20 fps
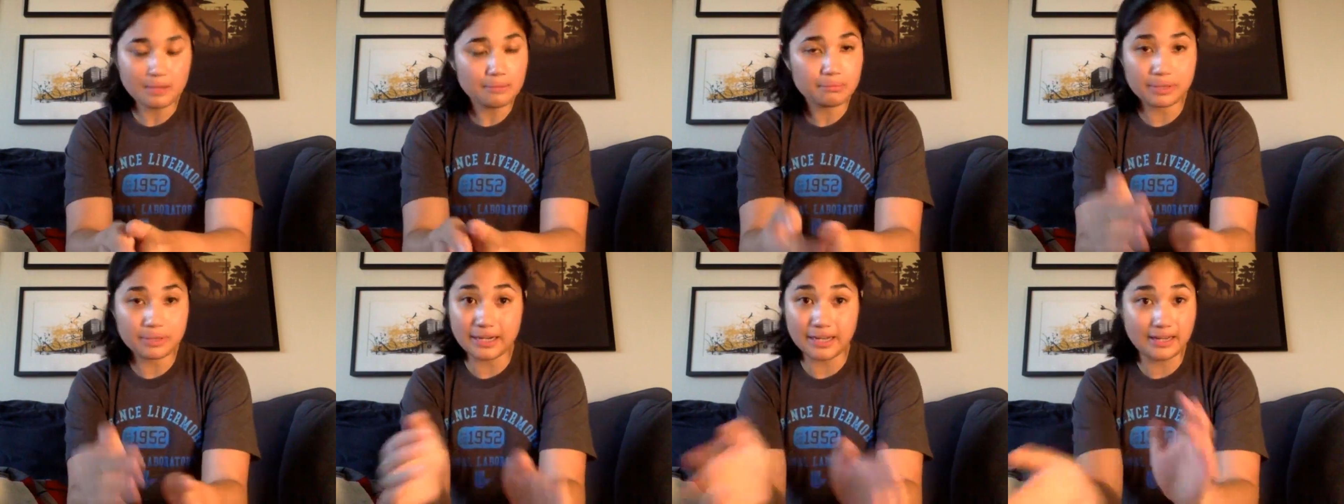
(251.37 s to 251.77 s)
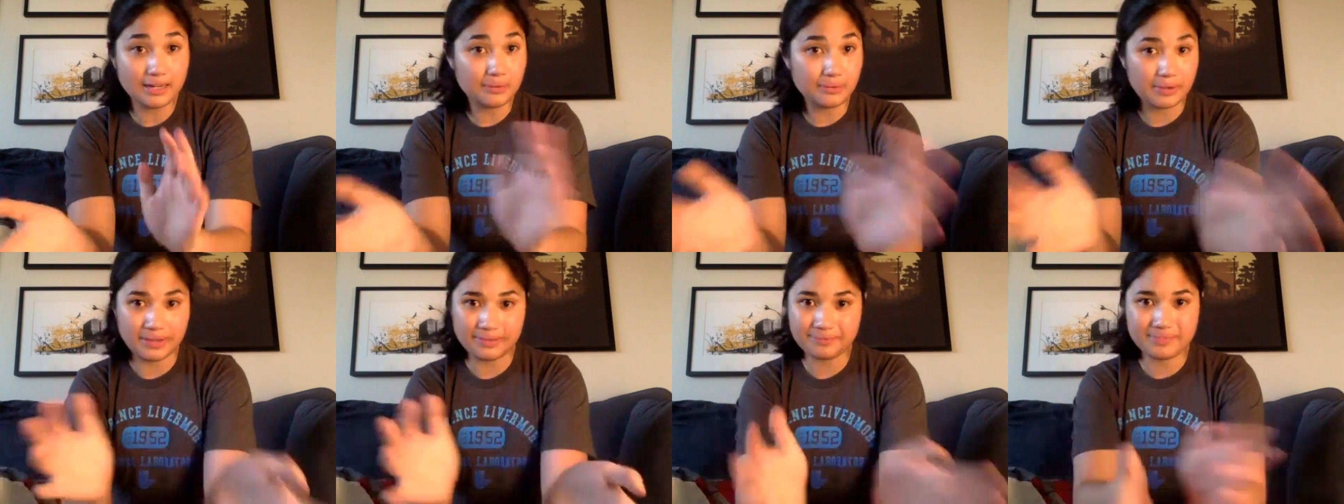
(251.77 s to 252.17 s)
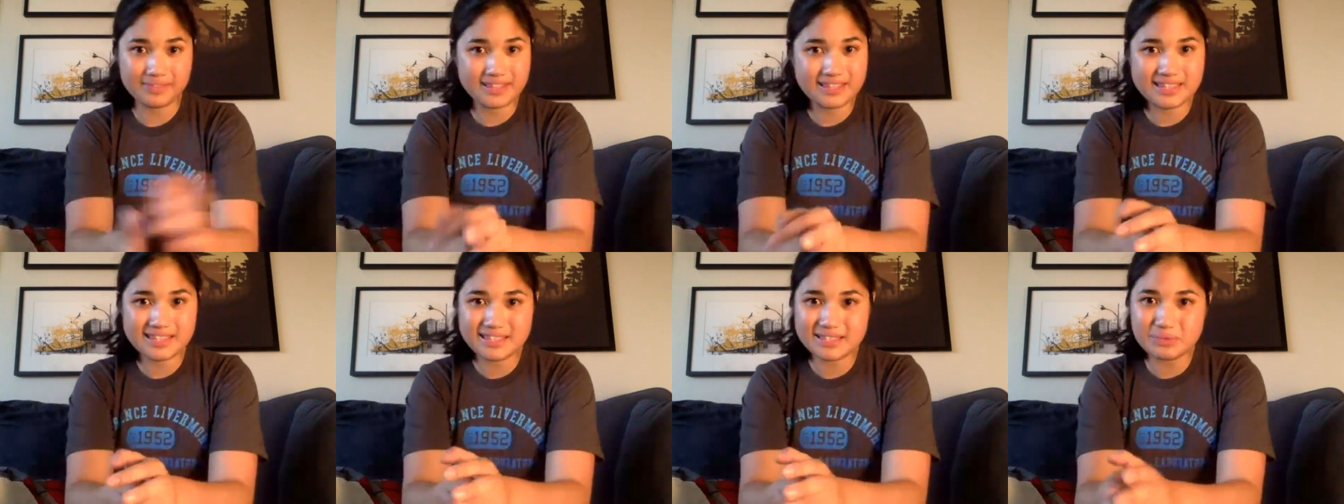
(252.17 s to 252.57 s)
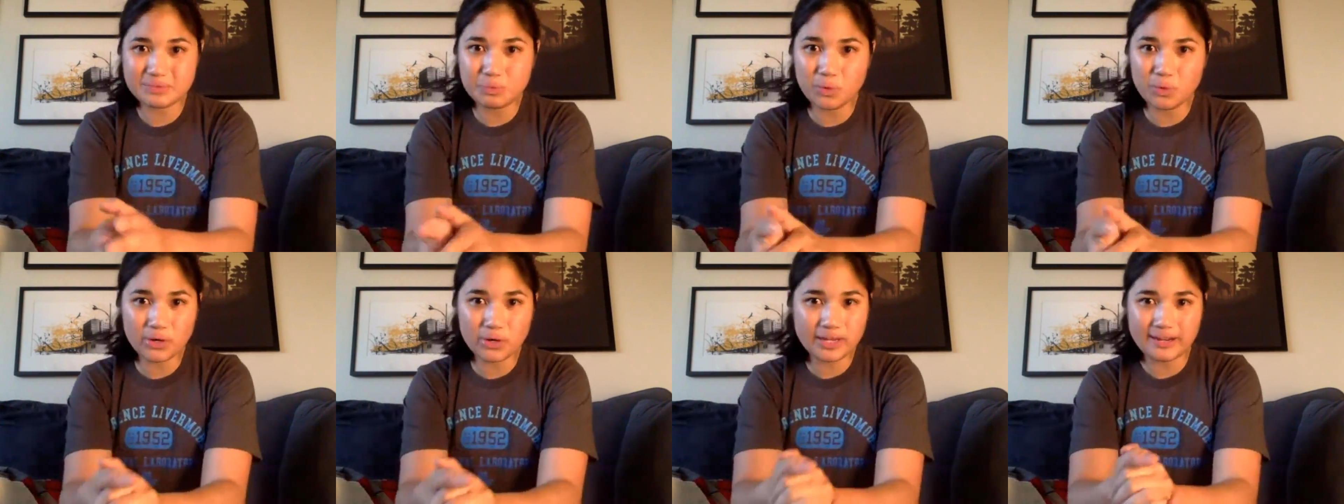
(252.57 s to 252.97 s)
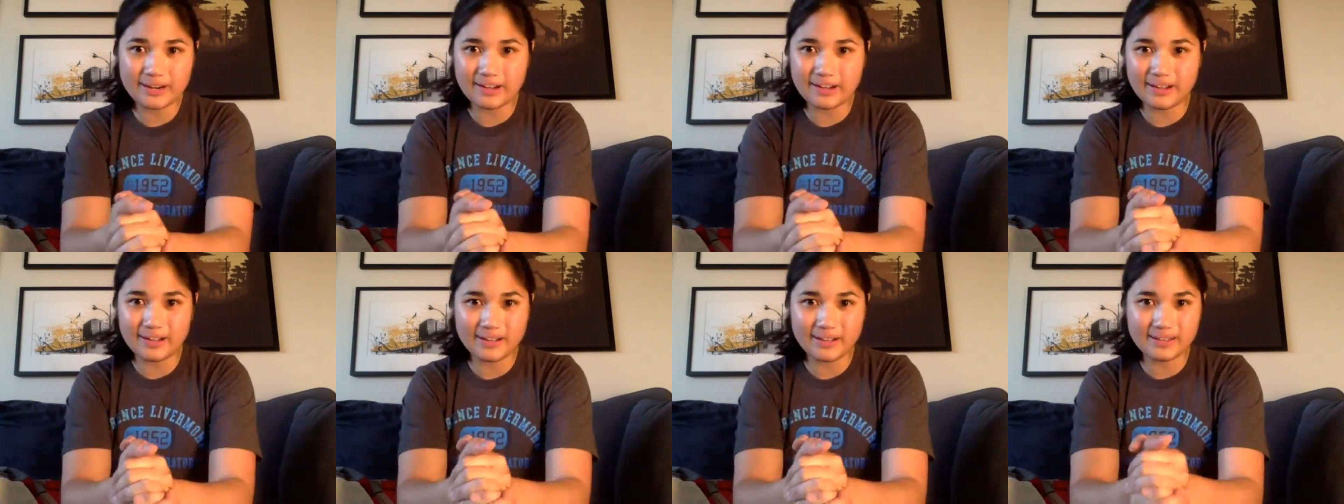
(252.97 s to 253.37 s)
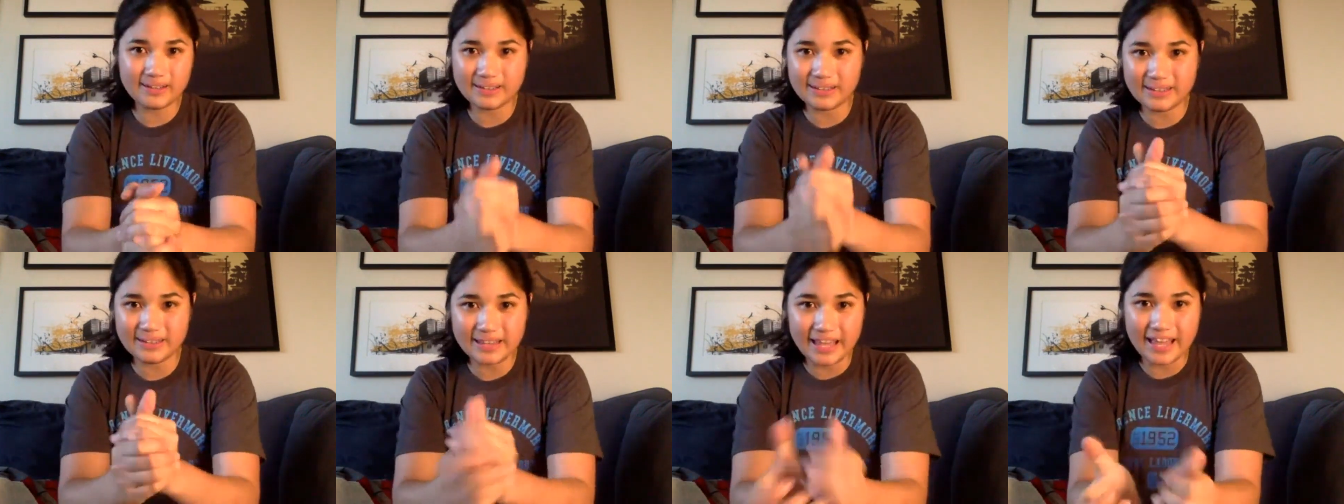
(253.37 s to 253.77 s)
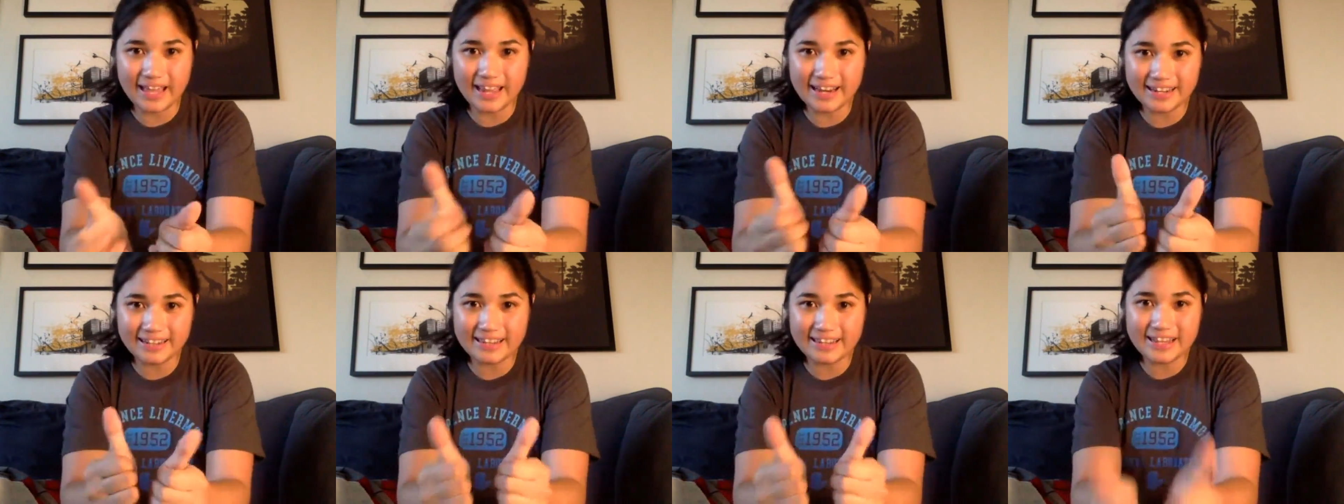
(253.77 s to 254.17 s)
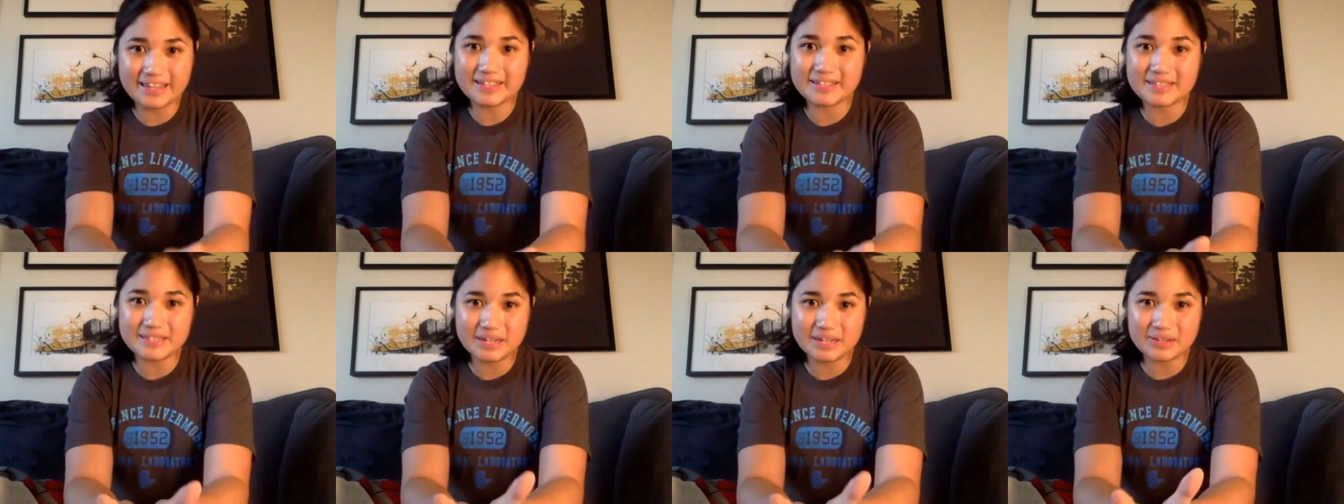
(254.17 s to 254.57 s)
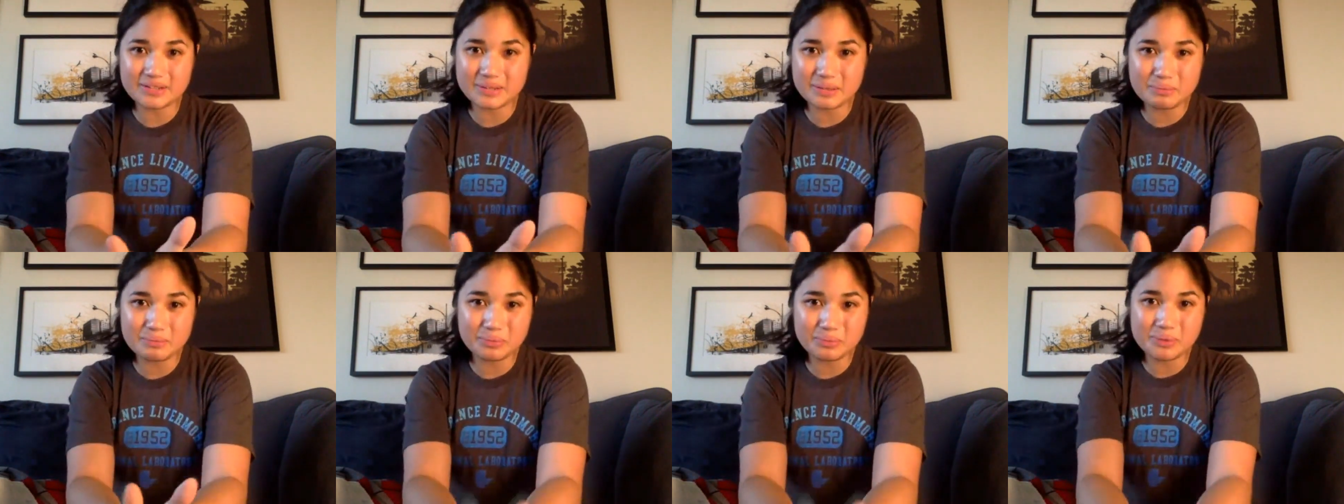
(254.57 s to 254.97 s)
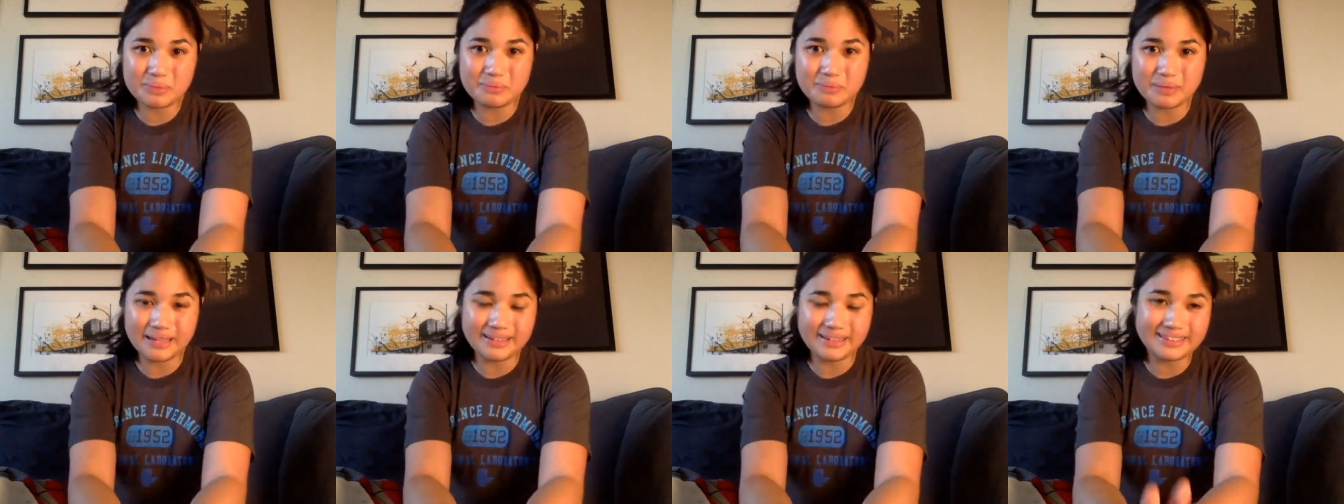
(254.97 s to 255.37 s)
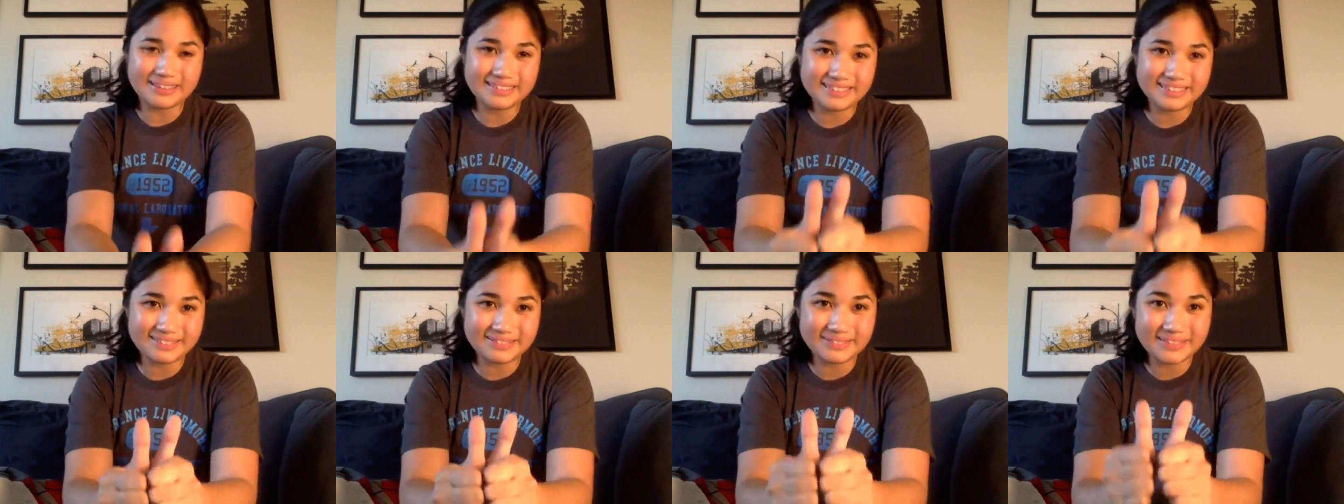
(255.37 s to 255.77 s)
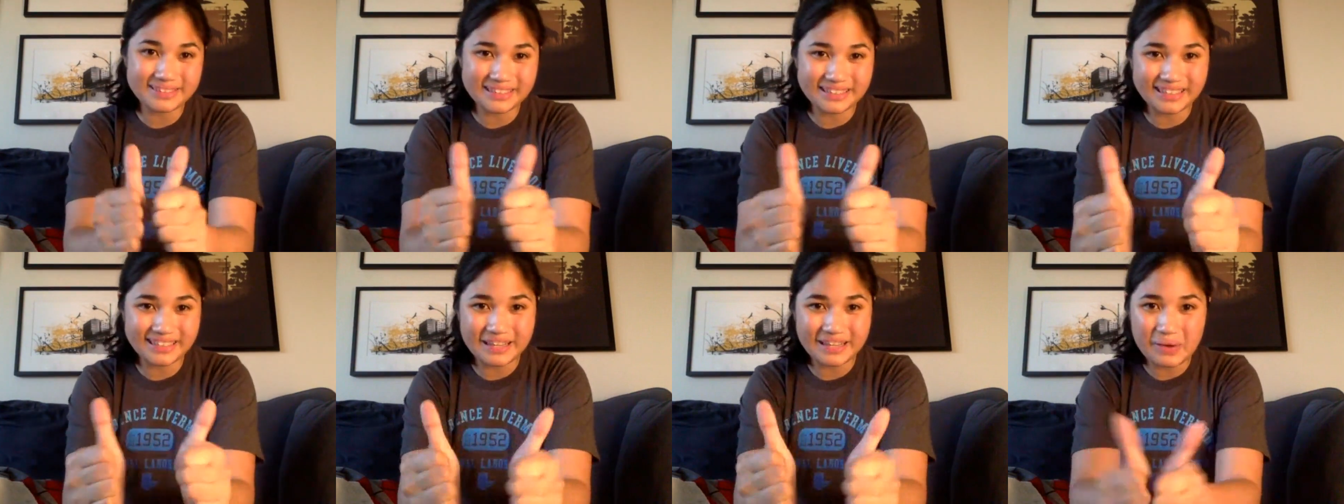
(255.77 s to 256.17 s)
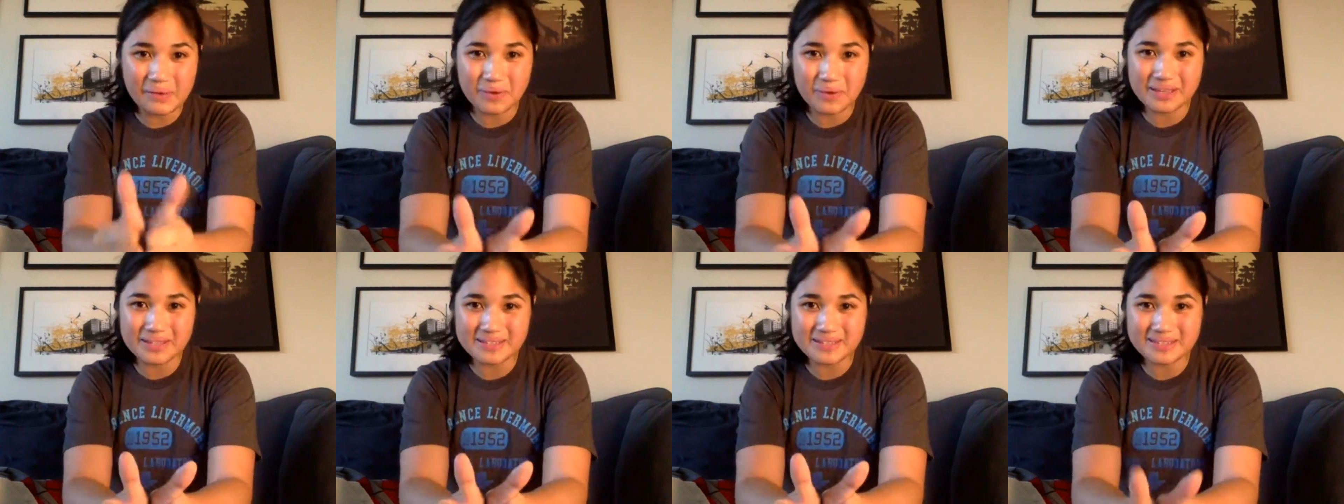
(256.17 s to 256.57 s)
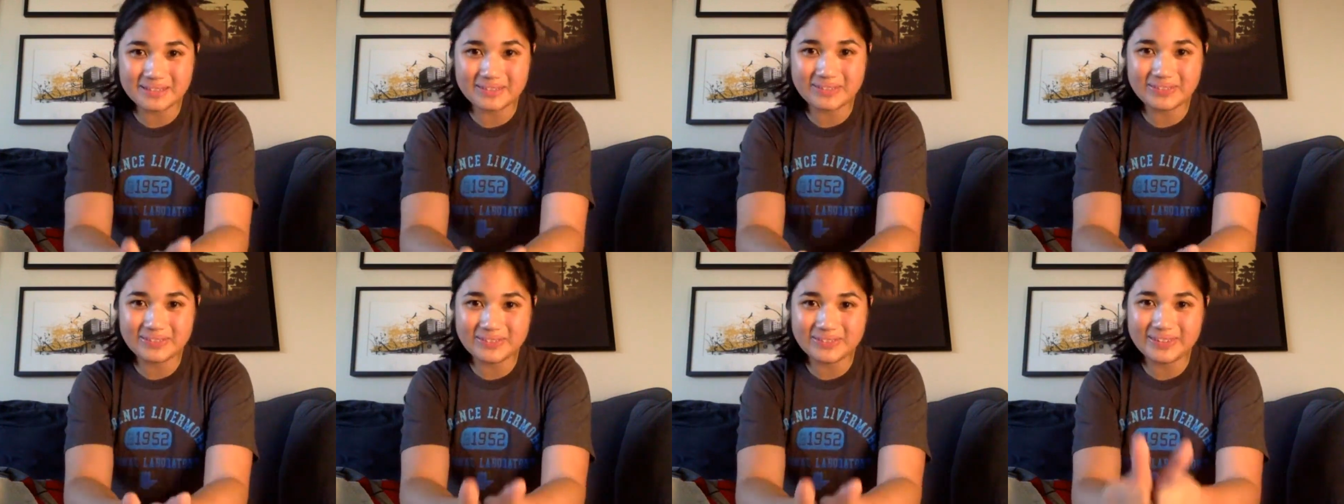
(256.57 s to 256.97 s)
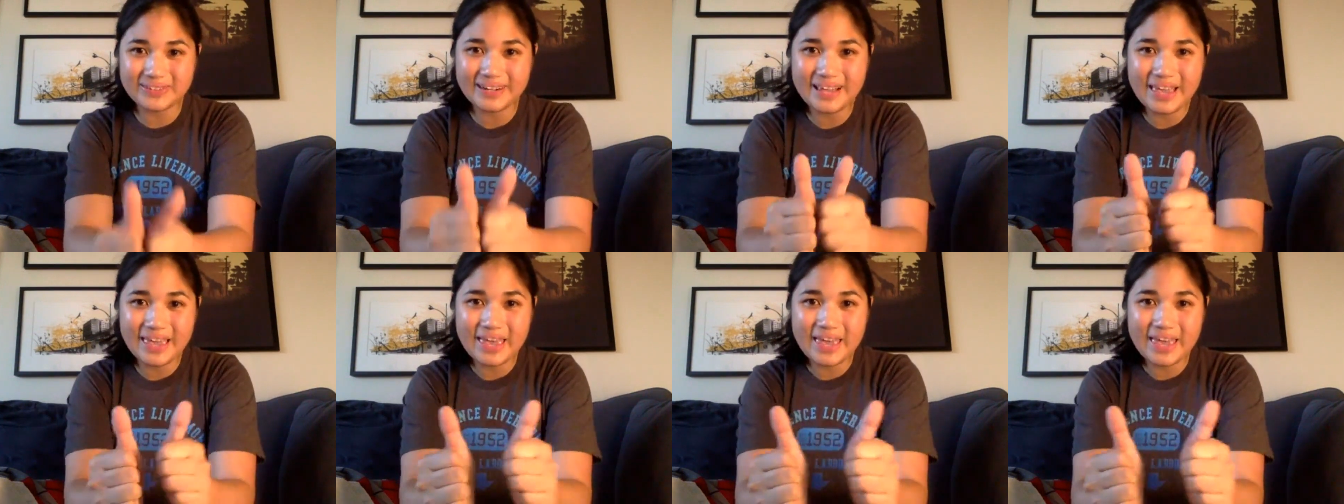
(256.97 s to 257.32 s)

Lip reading: anyway, working all that. Thanks, Desert Bloom Bettas, for the get well soon.